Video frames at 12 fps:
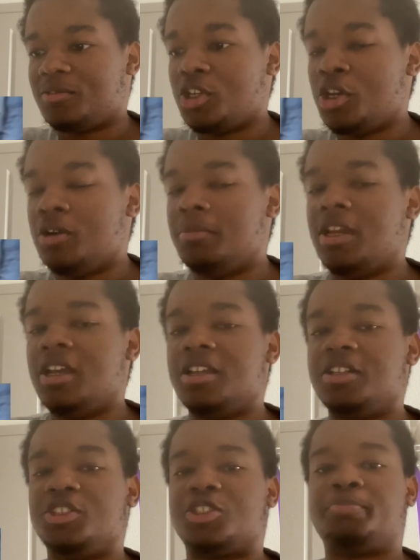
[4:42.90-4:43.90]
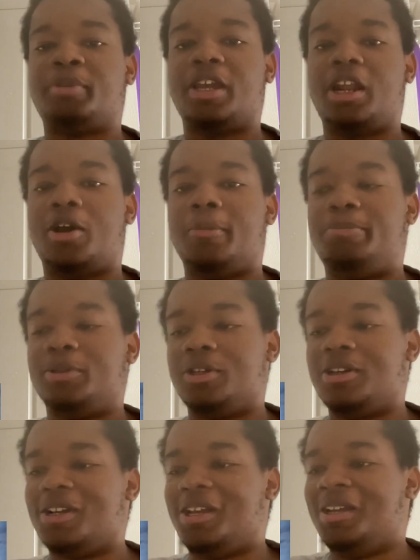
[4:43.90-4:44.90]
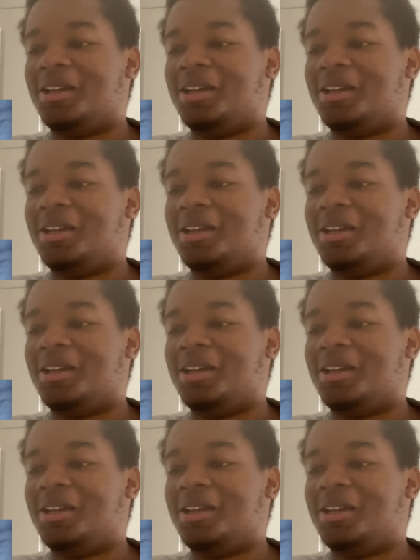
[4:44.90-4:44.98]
Damn, and he spit out blood.